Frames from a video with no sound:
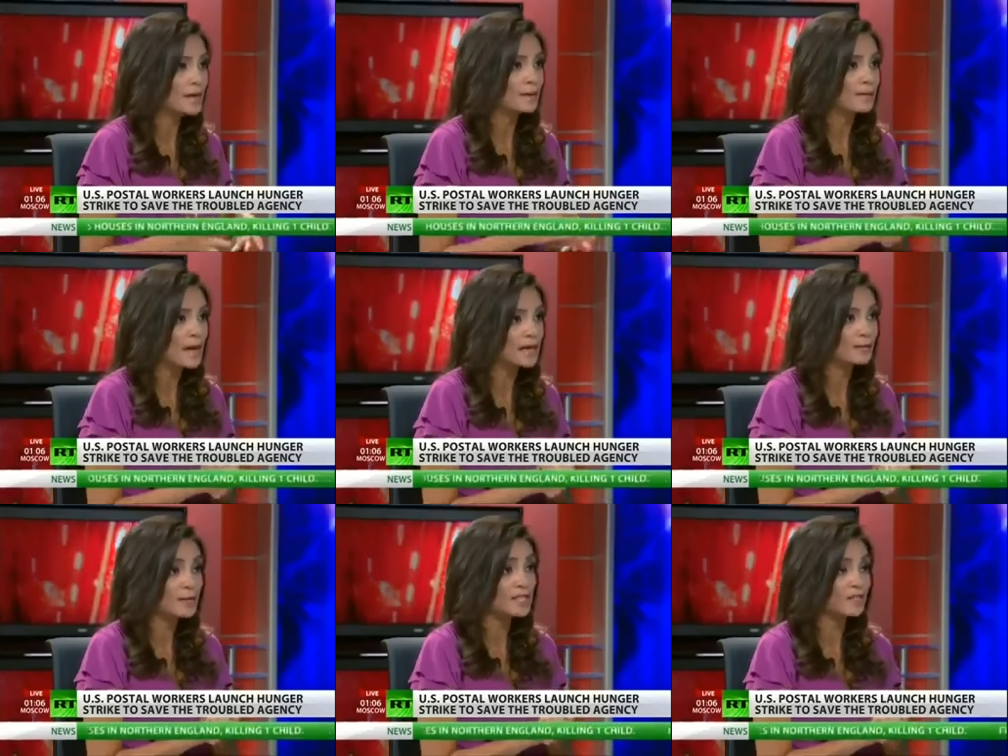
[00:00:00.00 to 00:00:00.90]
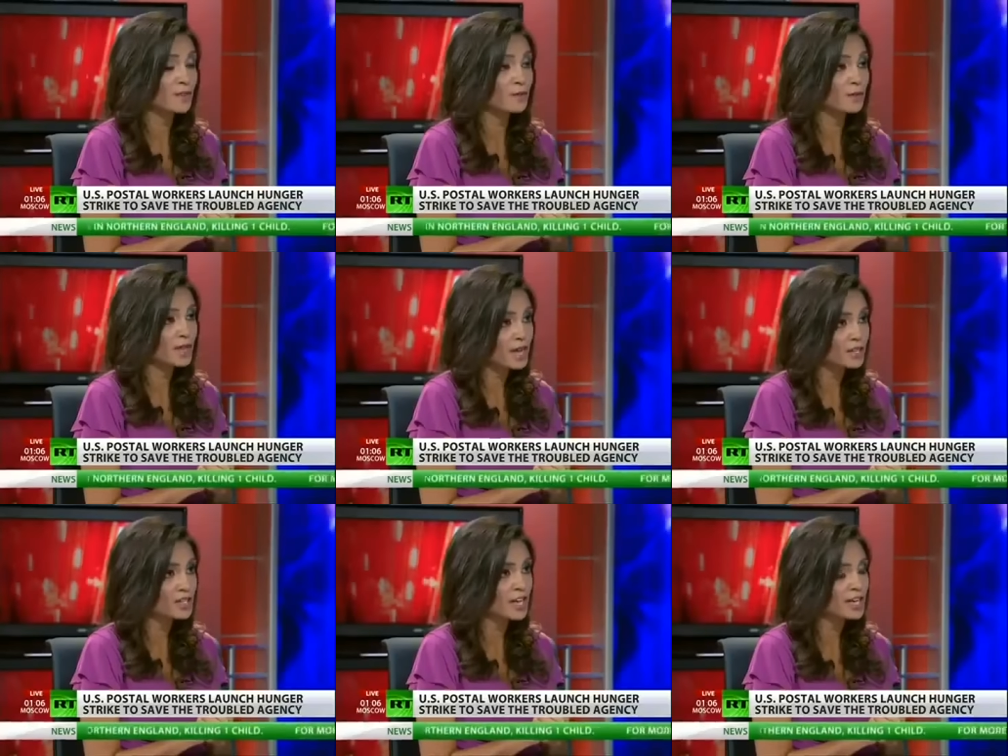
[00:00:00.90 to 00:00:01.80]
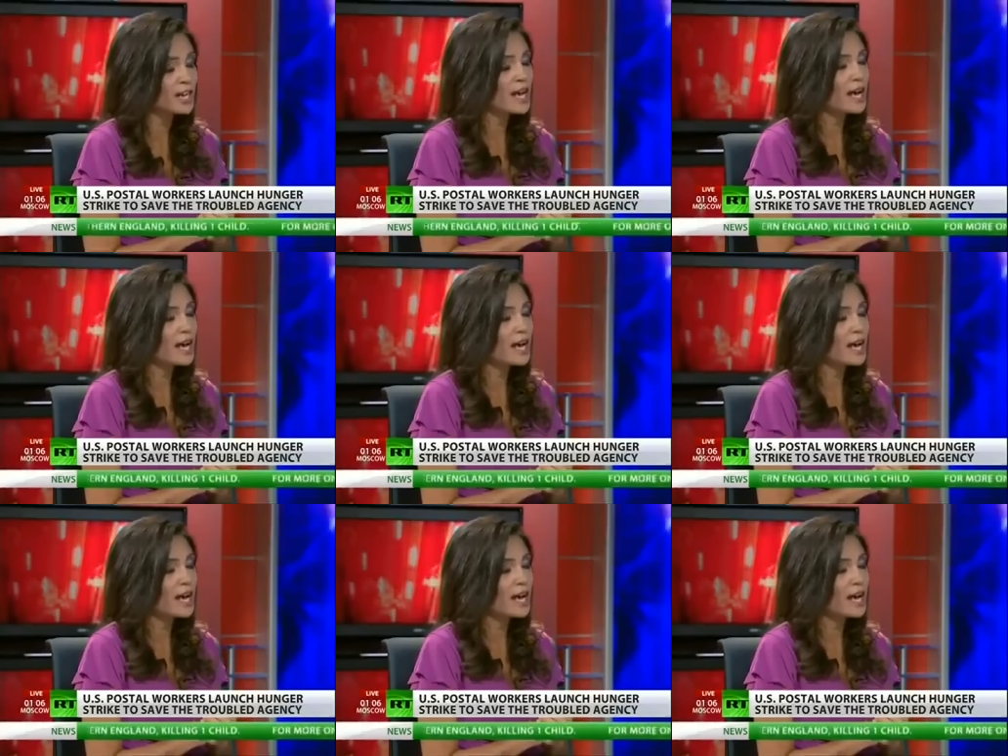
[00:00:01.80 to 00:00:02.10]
a main means of communication.